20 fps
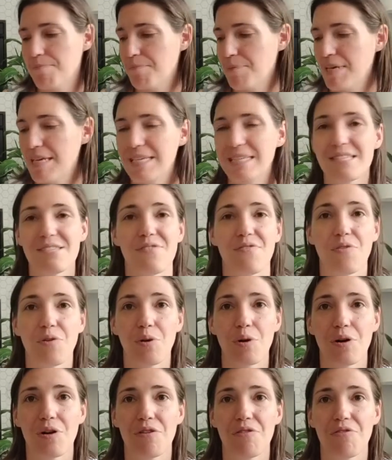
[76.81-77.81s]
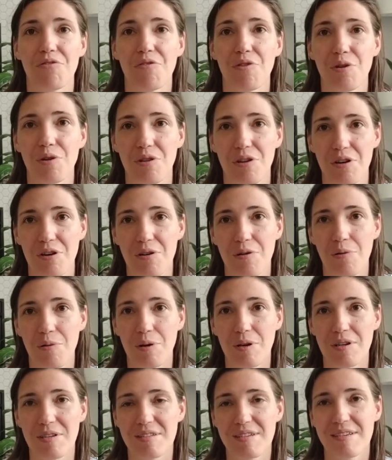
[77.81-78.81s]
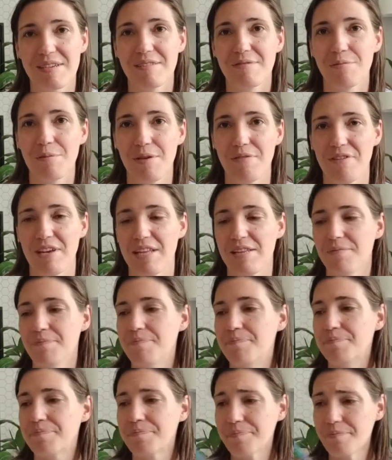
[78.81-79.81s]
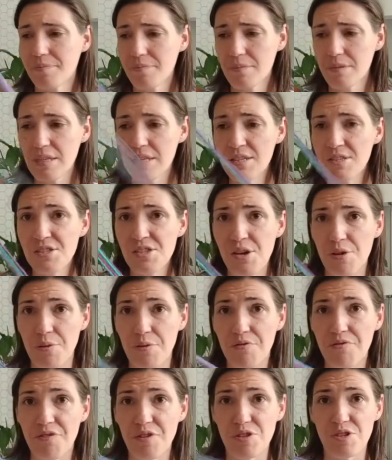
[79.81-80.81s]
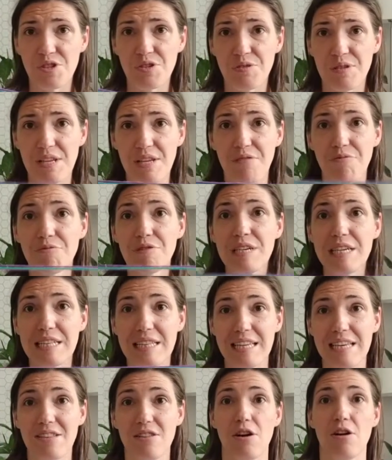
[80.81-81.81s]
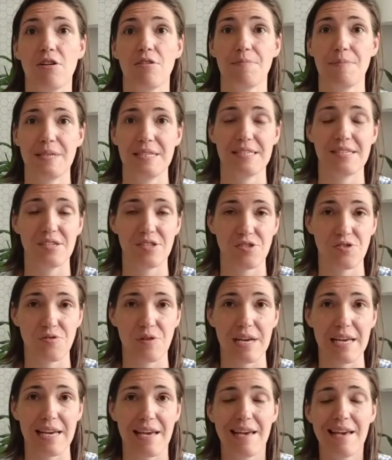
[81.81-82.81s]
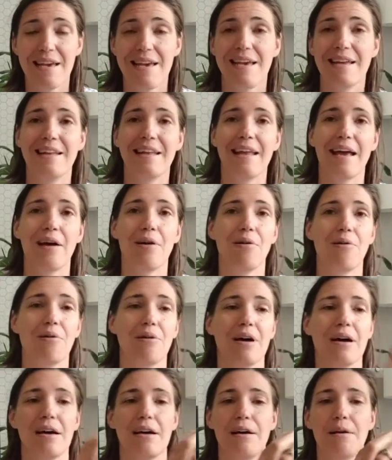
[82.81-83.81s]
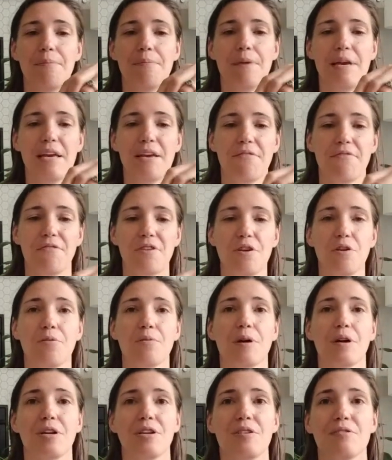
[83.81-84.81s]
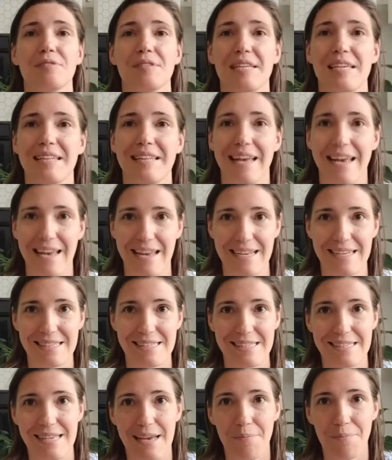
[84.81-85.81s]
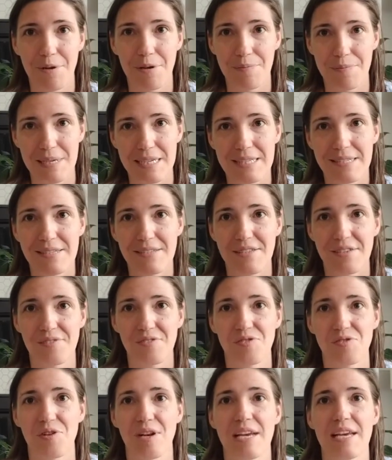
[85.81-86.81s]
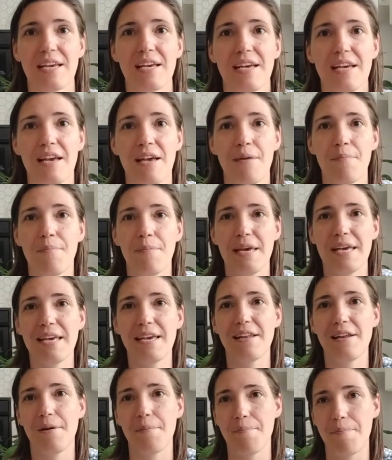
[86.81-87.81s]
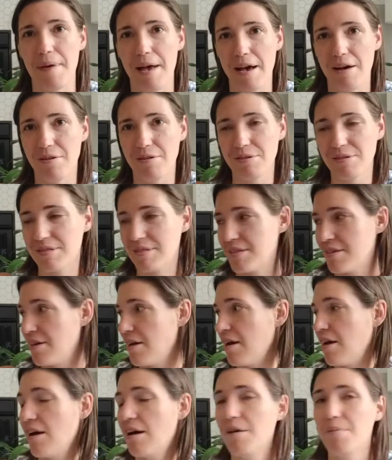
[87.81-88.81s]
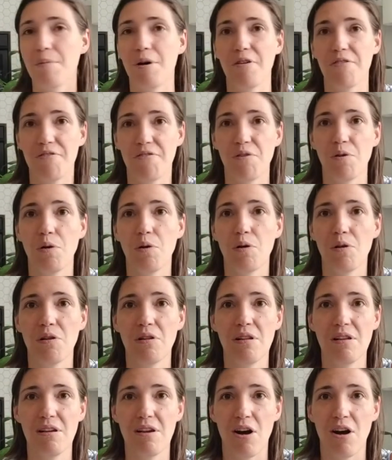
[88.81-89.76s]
piece for the cord weaving. So first you'll need a really long piece of string. Now, if you are using 8 separate pieces of string, make it about a full